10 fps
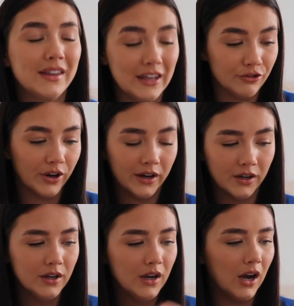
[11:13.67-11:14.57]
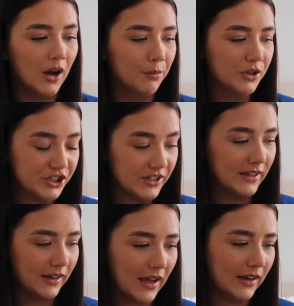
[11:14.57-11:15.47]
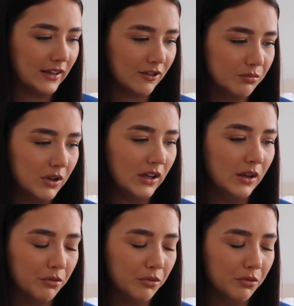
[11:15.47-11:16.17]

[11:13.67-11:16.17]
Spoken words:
key ring, which she did again give me